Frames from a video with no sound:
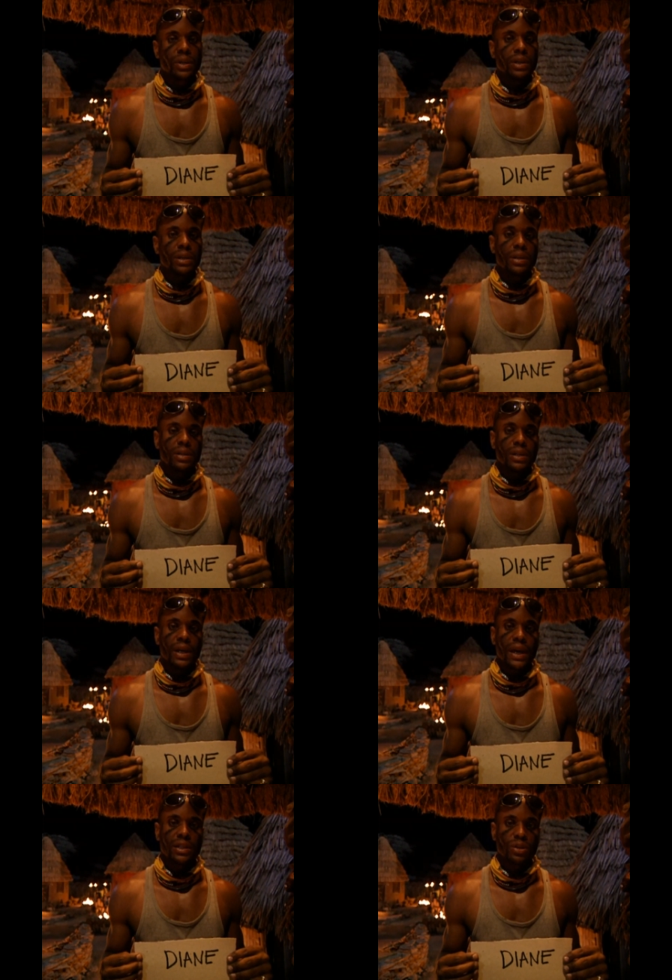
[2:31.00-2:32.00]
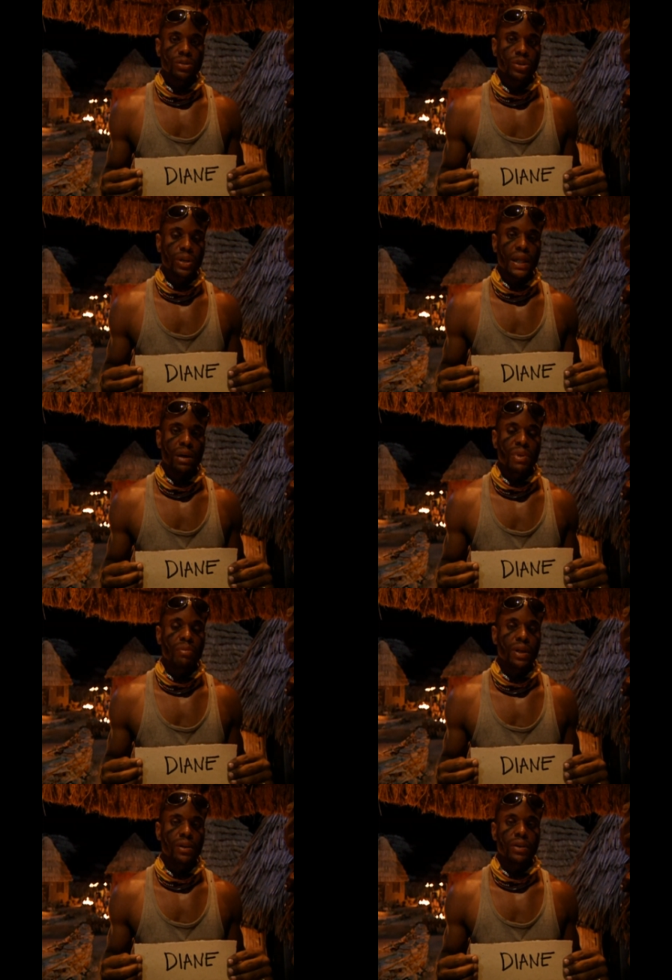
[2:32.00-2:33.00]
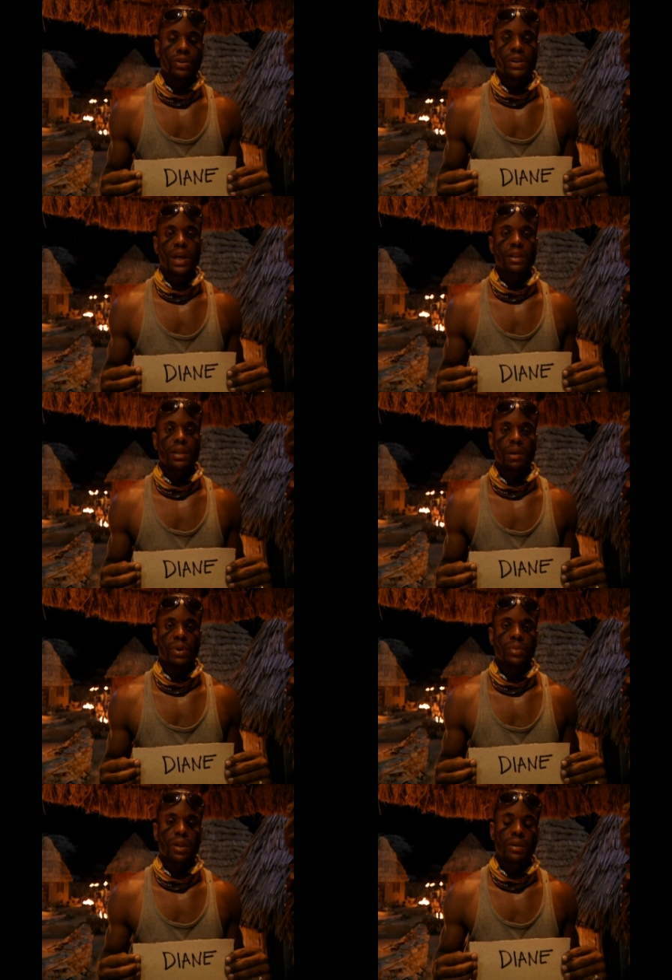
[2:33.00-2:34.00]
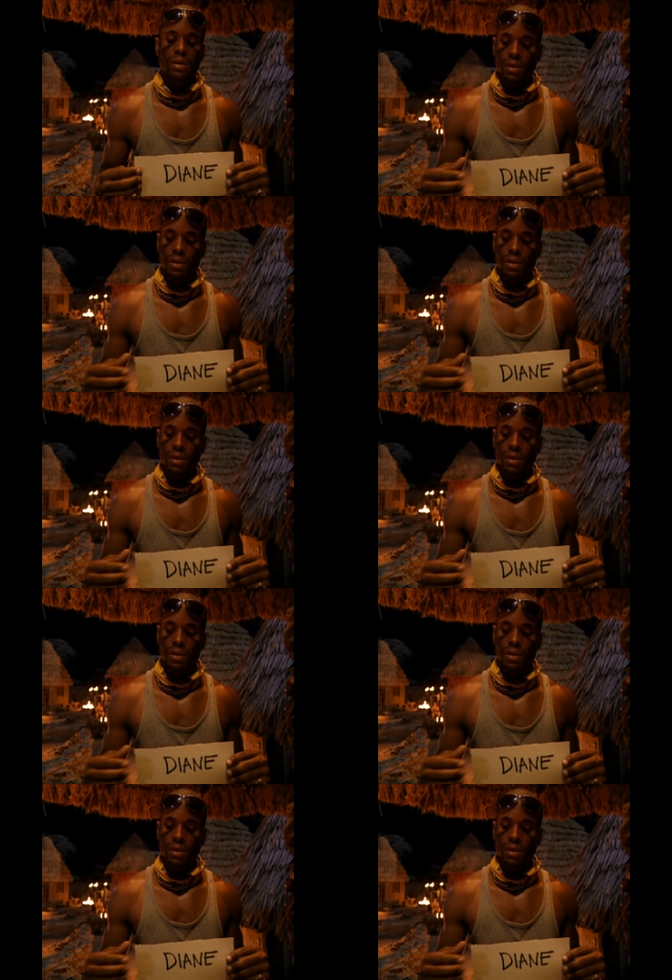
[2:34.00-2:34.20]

that the day I told you you're like my mother, you're nothing like my mother.